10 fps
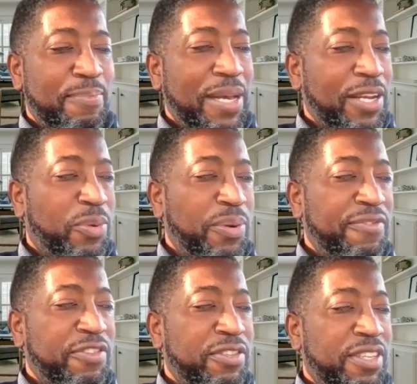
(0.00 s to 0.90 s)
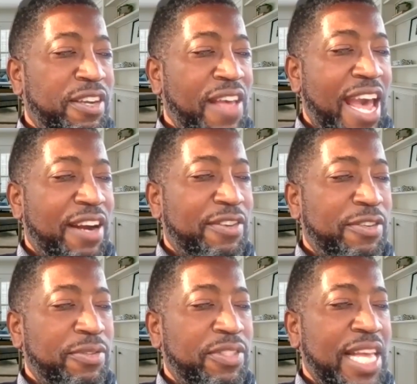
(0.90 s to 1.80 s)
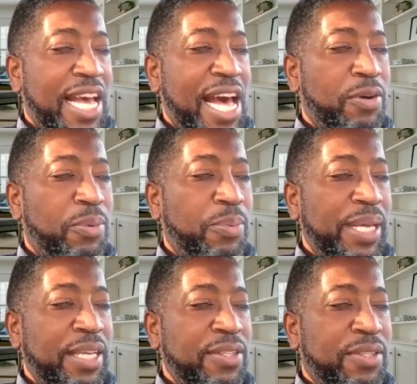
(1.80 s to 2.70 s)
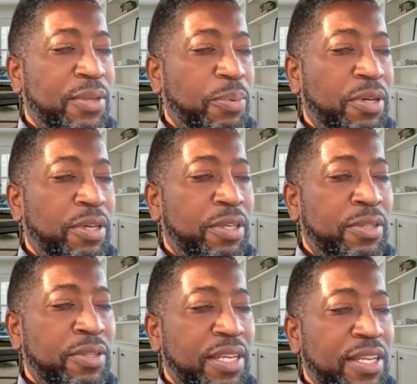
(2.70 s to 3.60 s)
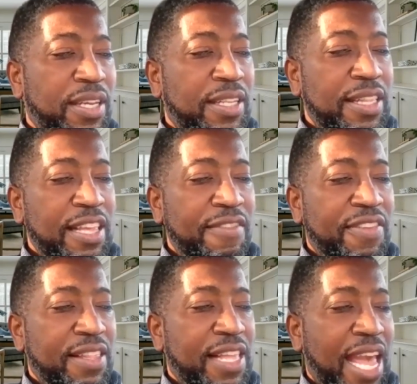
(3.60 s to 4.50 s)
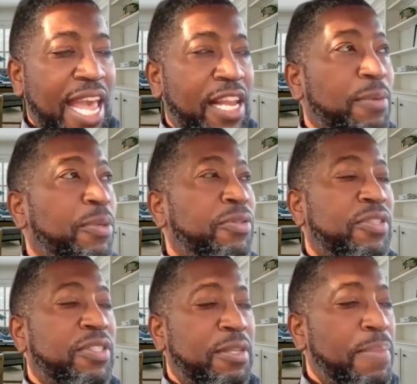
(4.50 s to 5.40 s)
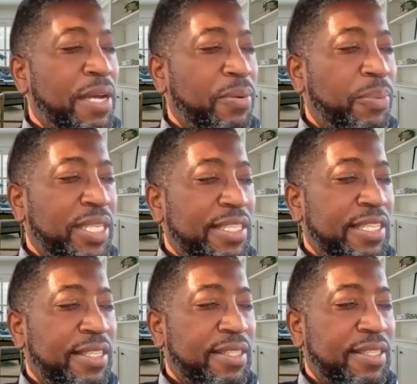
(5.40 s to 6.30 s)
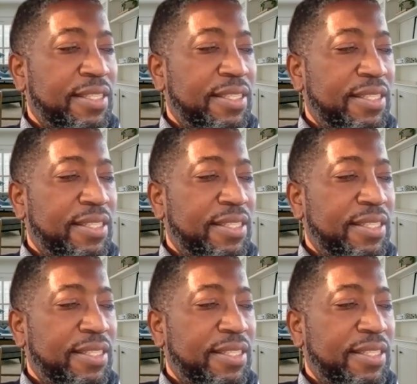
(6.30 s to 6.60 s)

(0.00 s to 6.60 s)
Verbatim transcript: my quiver of arrows that outweighs the world, leaving the animals to bear witness